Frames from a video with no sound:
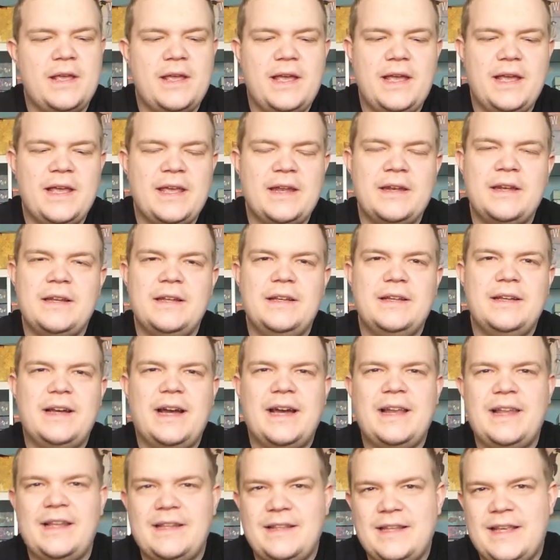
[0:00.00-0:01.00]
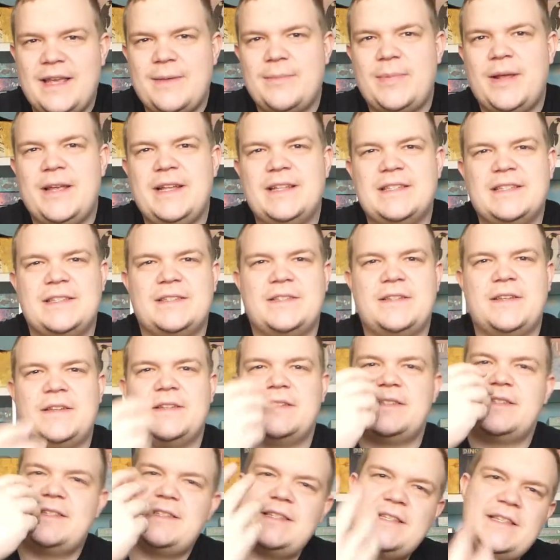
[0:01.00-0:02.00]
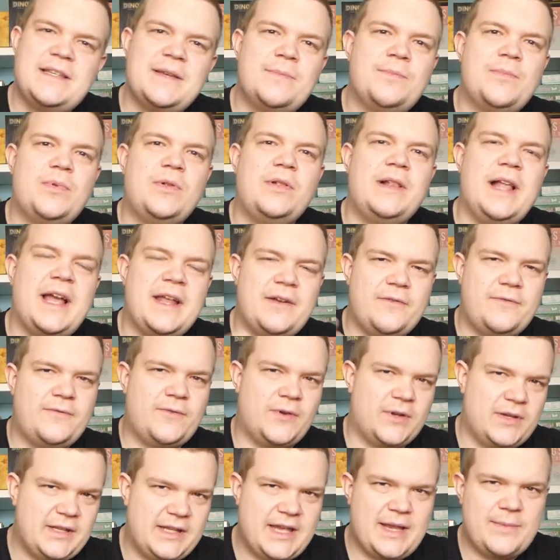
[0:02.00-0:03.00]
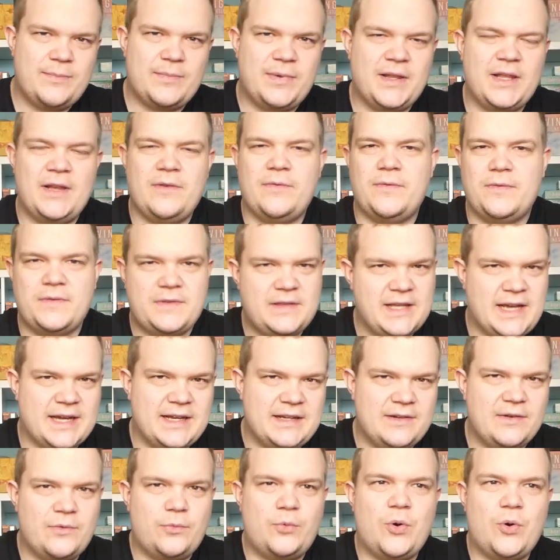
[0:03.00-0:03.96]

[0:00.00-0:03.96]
Again, I like the gameplay. This is a simple and fun gameplay with dial,